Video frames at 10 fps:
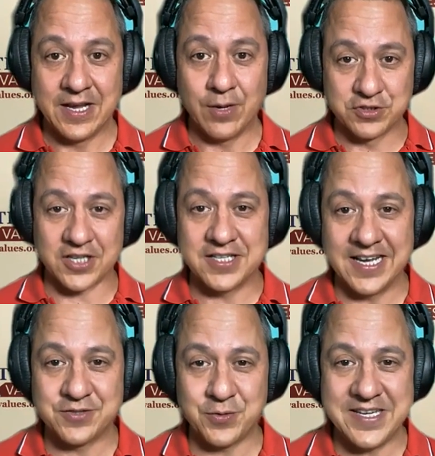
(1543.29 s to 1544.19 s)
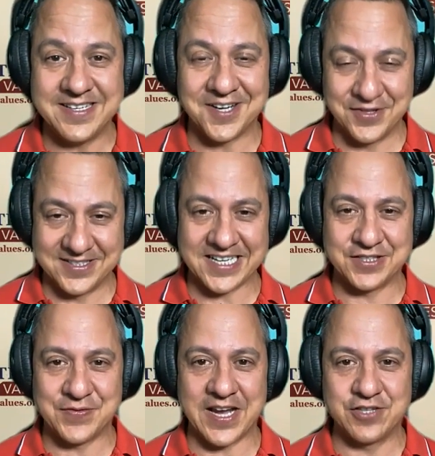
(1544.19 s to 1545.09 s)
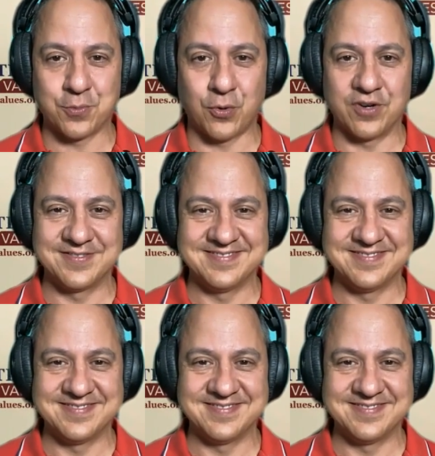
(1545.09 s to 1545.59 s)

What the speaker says: And we'll talk to you next week on the Texas Values Report.